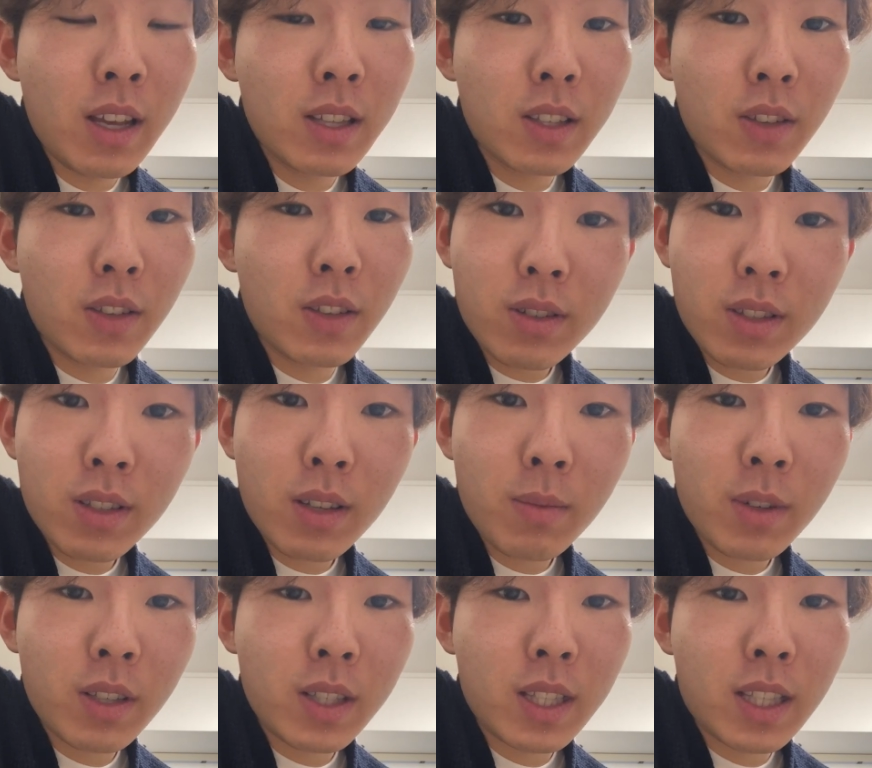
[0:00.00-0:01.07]
The first step
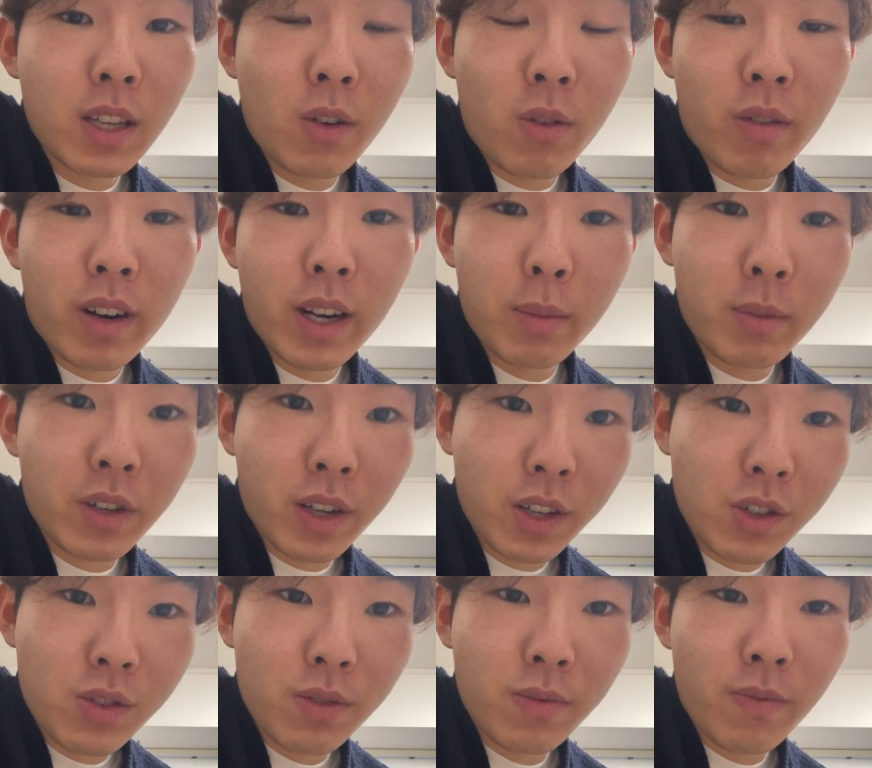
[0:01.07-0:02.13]
is the online
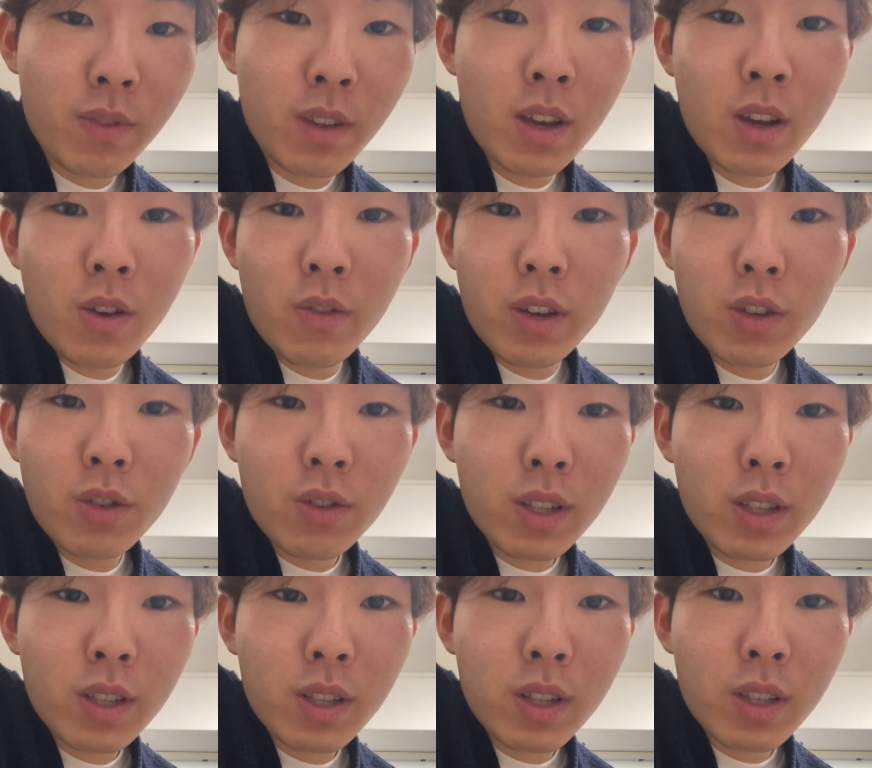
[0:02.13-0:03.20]
application, where you
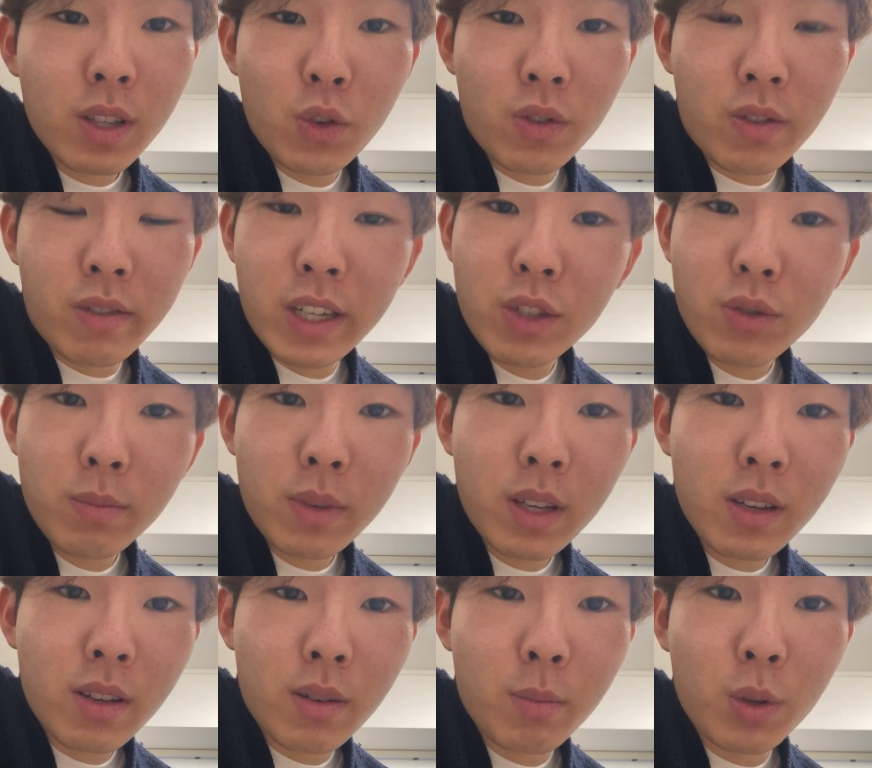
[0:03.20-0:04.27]
submit your resume
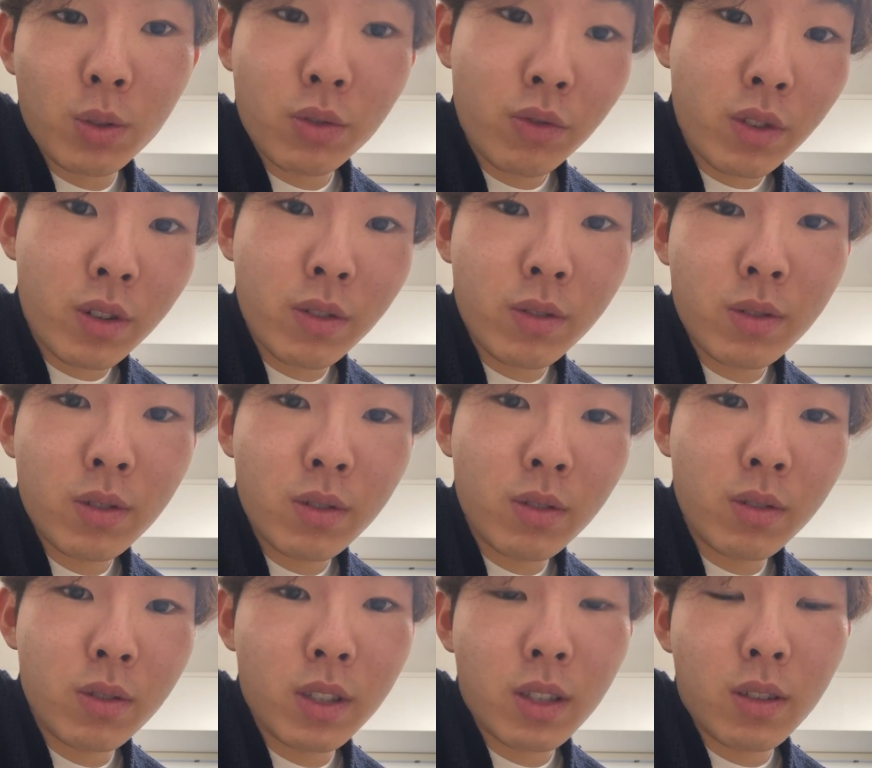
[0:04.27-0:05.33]
and portfolio
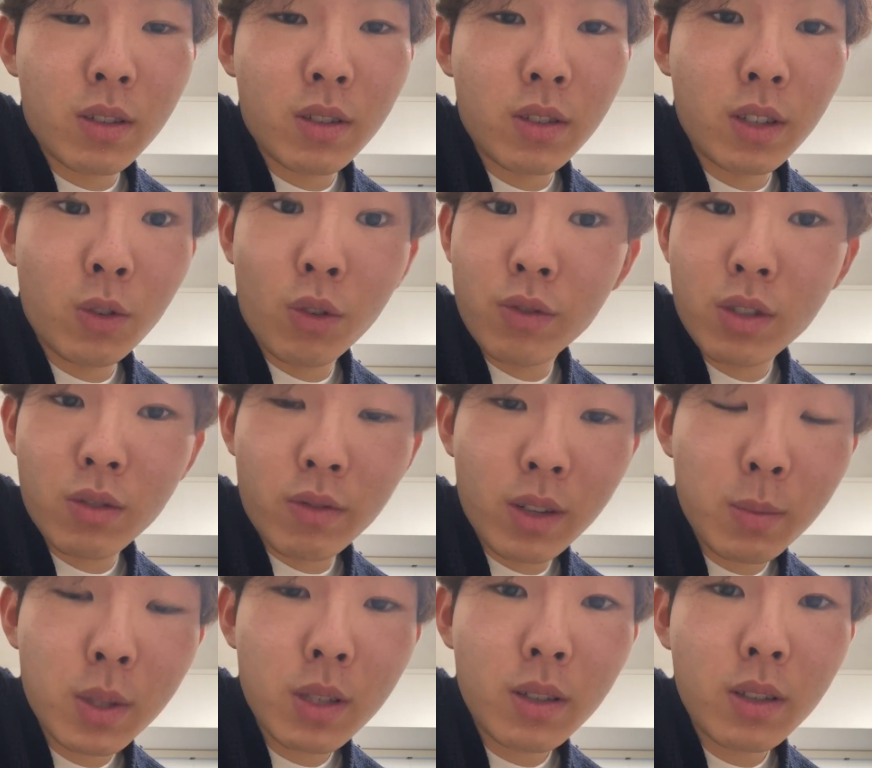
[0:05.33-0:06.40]
through the official
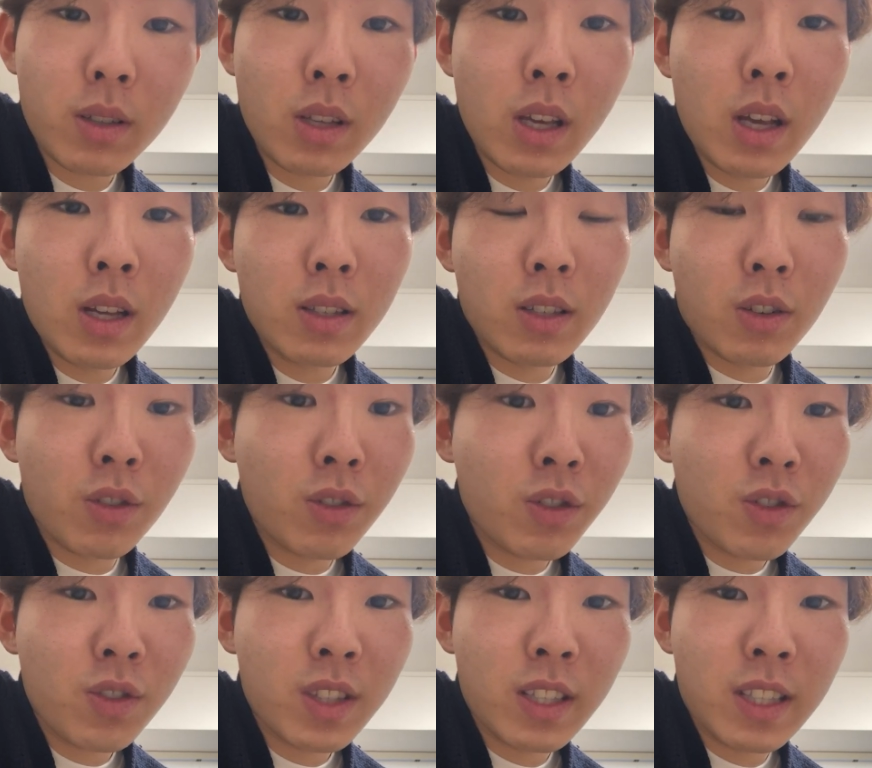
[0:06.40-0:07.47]
website. The good
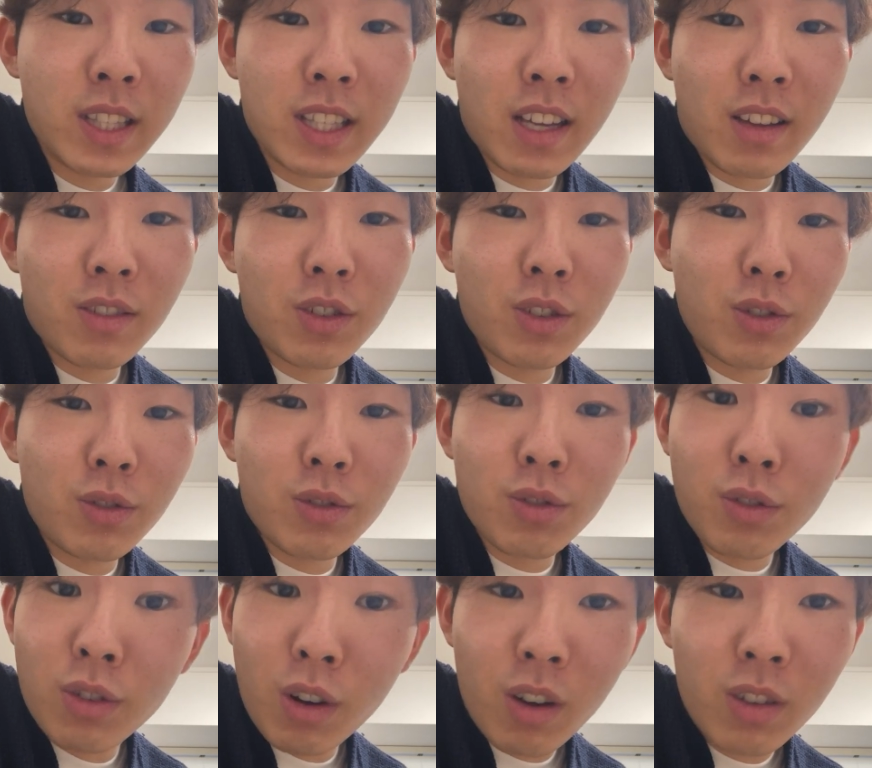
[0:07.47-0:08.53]
news is that you do
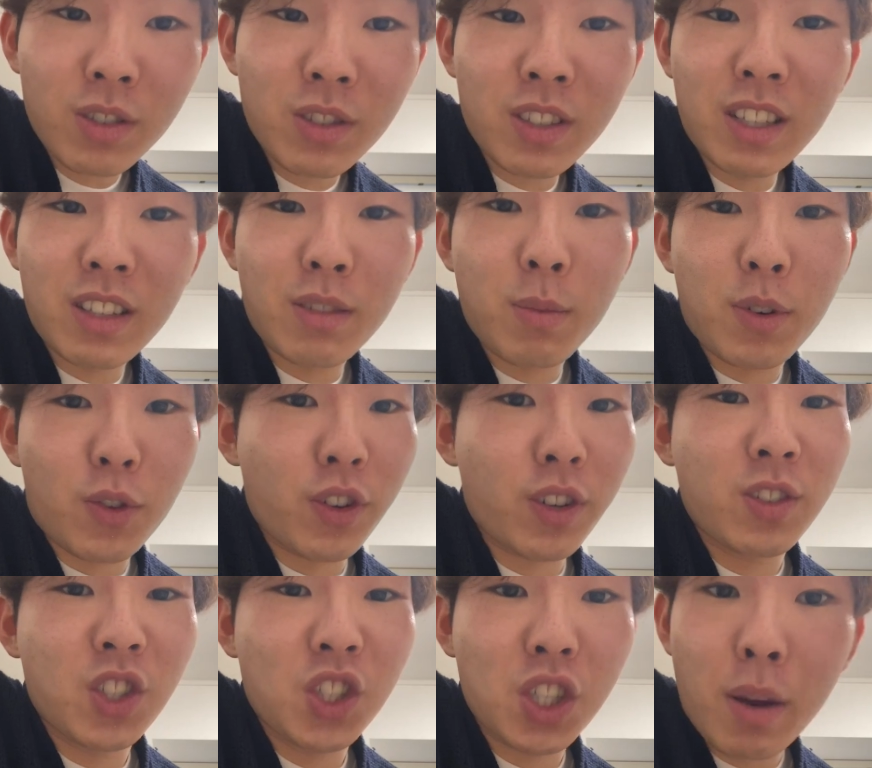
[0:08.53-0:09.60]
not need
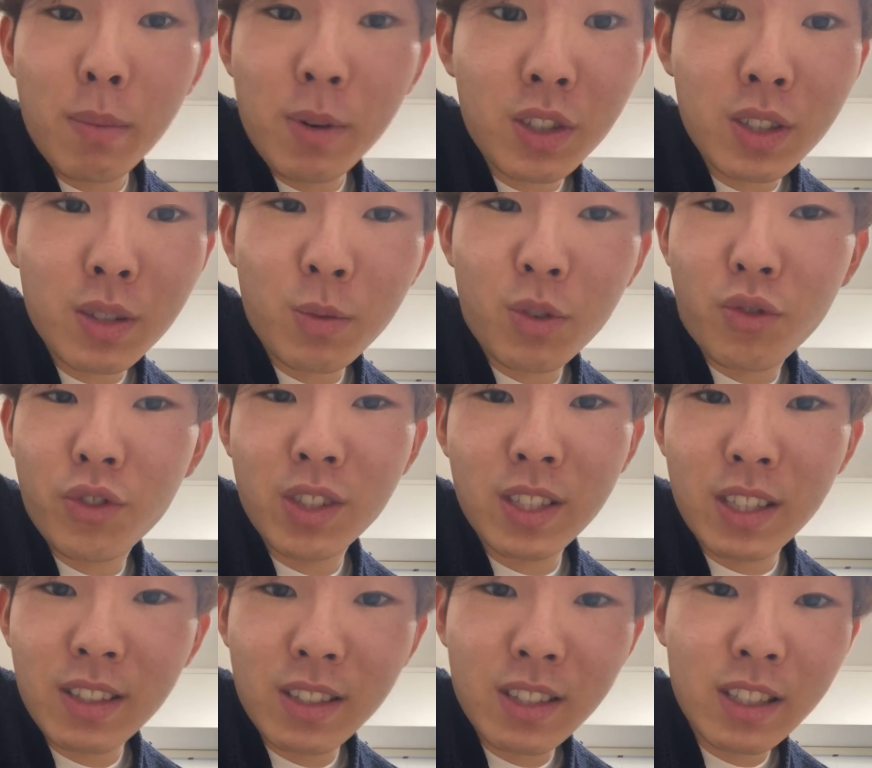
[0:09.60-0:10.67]
perfect Japanese
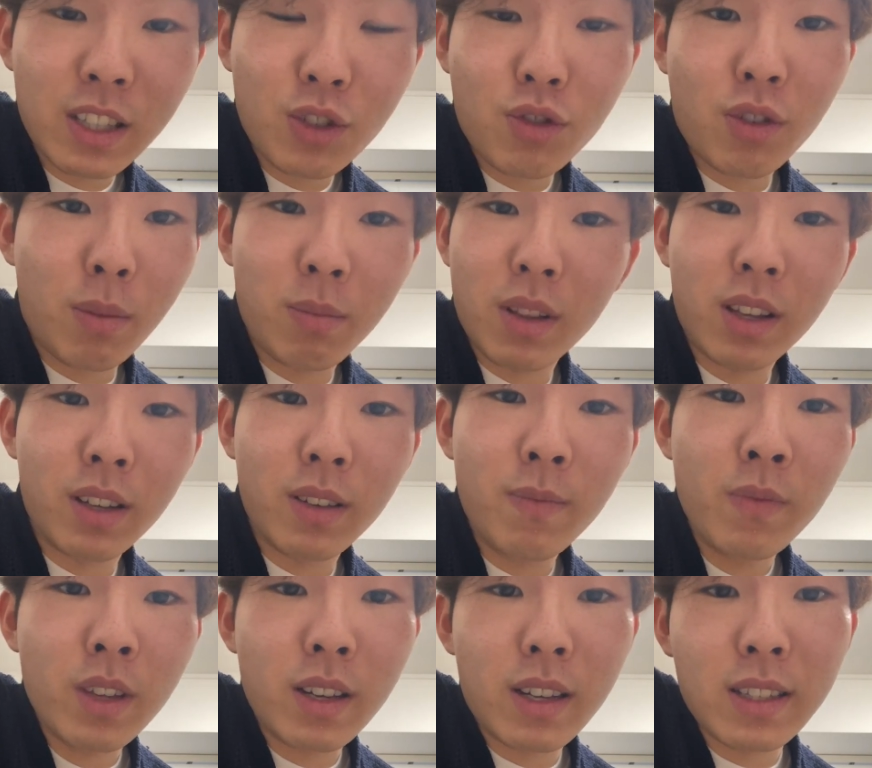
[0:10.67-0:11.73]
proficiency to apply,
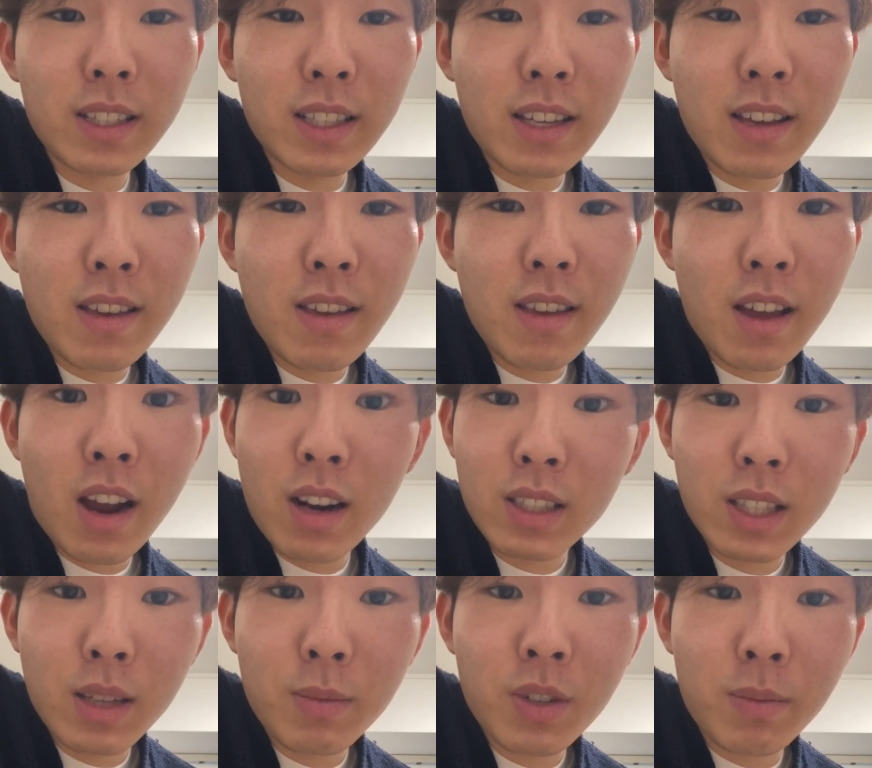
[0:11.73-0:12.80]
as they
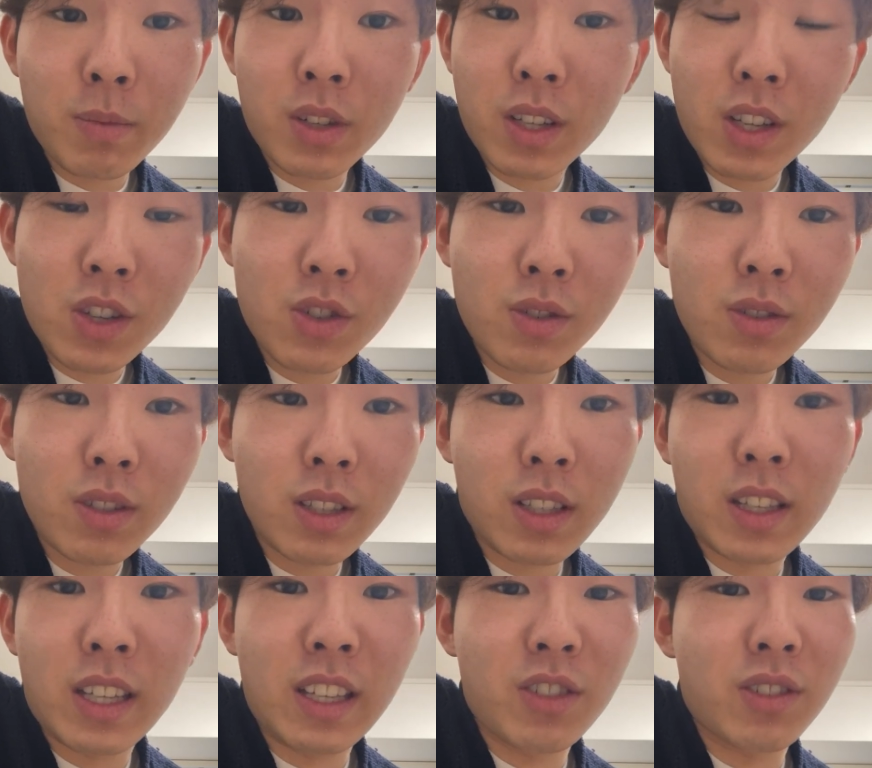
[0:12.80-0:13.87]
accept applications in
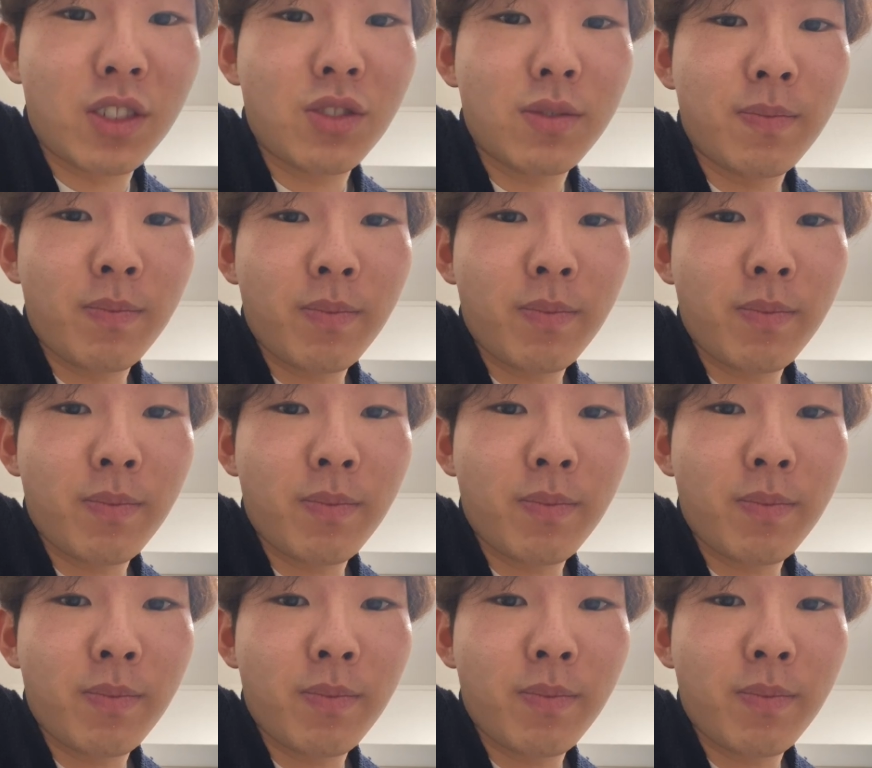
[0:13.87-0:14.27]
English.